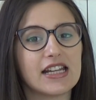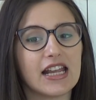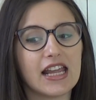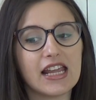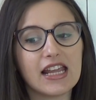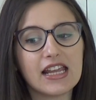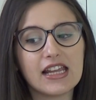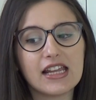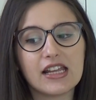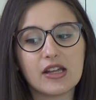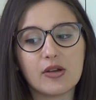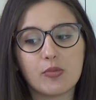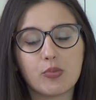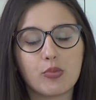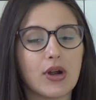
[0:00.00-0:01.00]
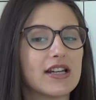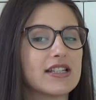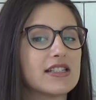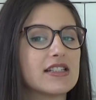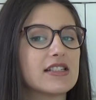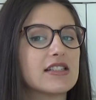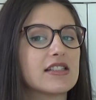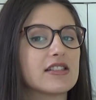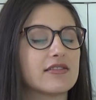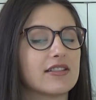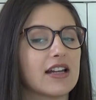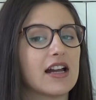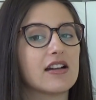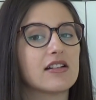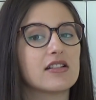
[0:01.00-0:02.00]
he presses
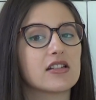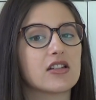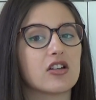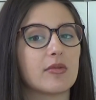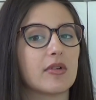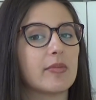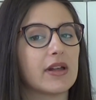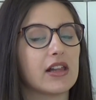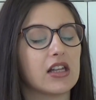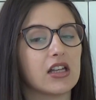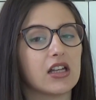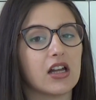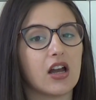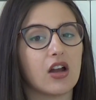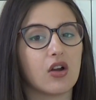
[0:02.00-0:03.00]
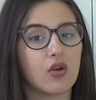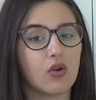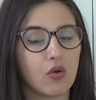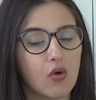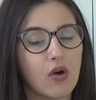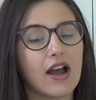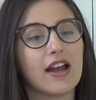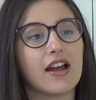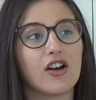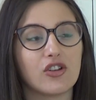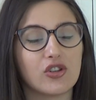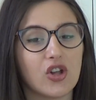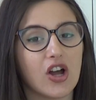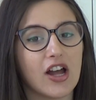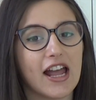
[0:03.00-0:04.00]
around on my belly quite a
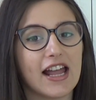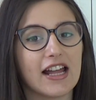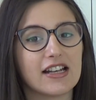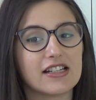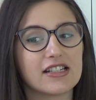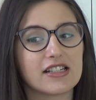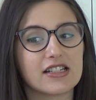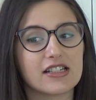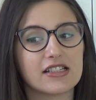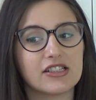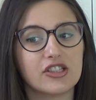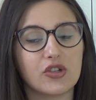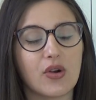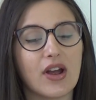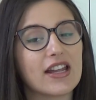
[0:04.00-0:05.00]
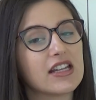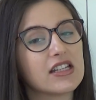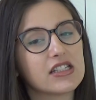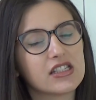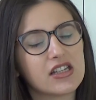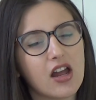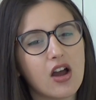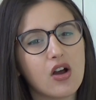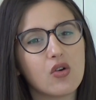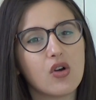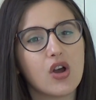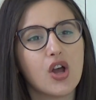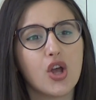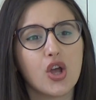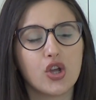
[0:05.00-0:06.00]
lot. And, I can
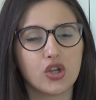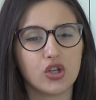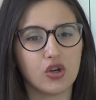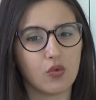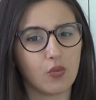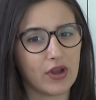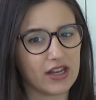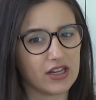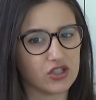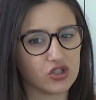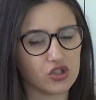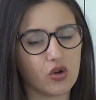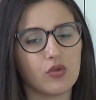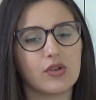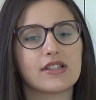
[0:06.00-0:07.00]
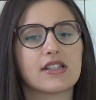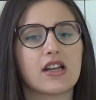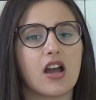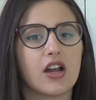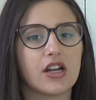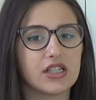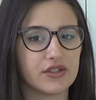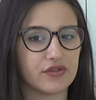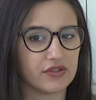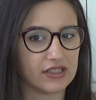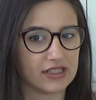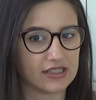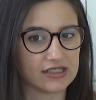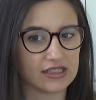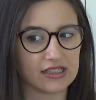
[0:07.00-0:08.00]
tell, where his shoulders are, different
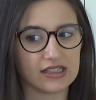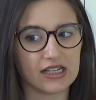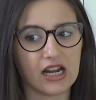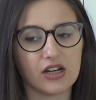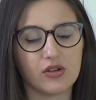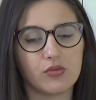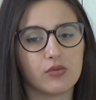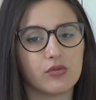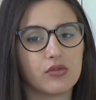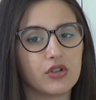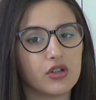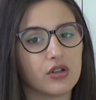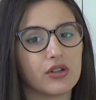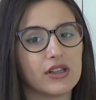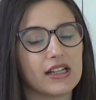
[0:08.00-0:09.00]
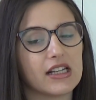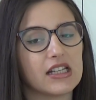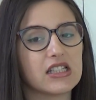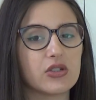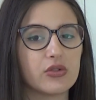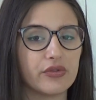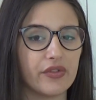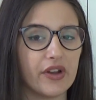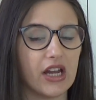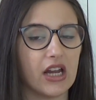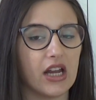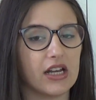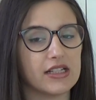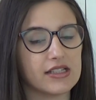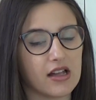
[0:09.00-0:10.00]
things like that. And, like his little
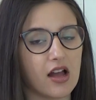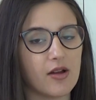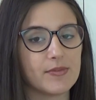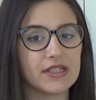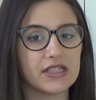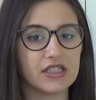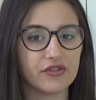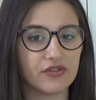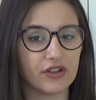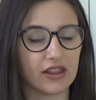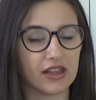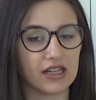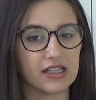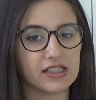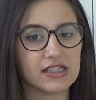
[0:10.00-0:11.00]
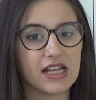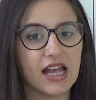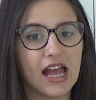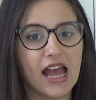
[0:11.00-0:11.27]
feet and his arms and different things.